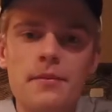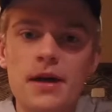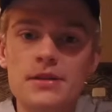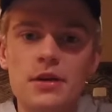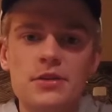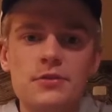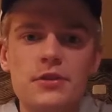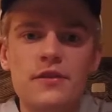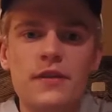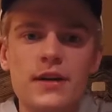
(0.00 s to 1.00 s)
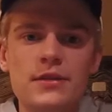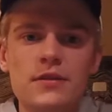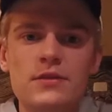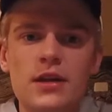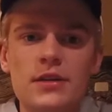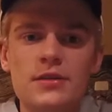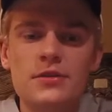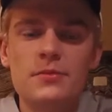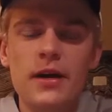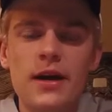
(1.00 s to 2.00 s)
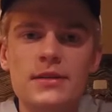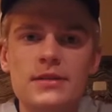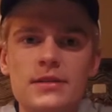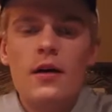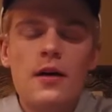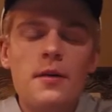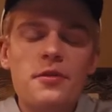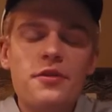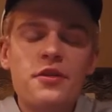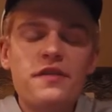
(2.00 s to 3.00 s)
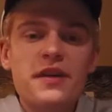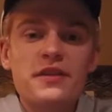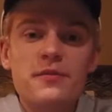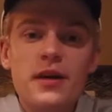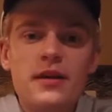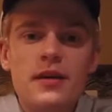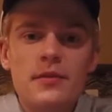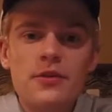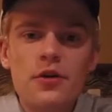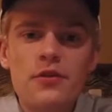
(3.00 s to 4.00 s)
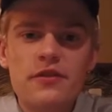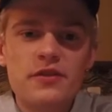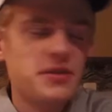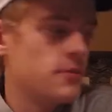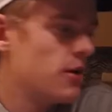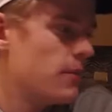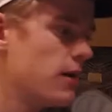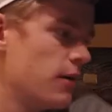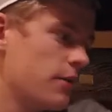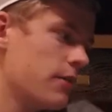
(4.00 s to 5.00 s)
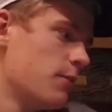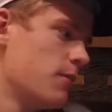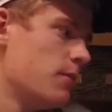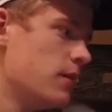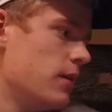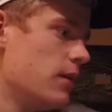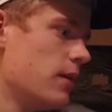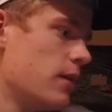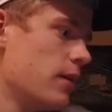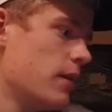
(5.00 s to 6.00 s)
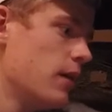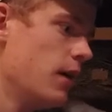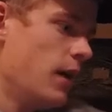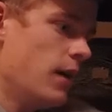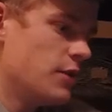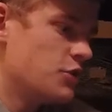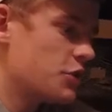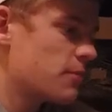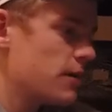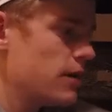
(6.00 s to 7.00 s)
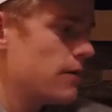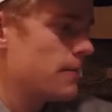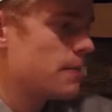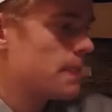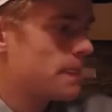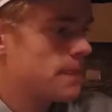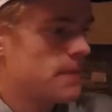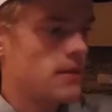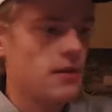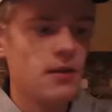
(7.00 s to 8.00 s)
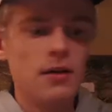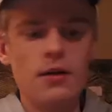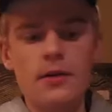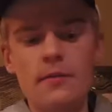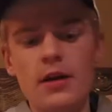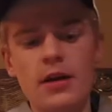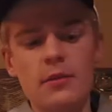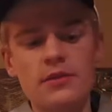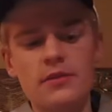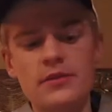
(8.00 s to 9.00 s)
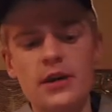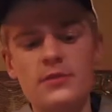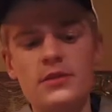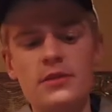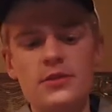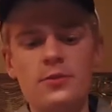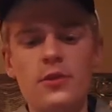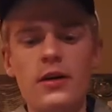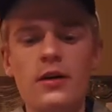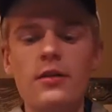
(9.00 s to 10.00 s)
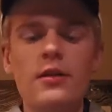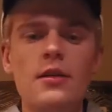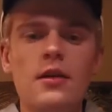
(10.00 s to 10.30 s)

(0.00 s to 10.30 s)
That's also really effective to catch those bass. Third effective bait that I'm gonna go over for smallmouth would be a jerkbait. Got a couple different types here as well.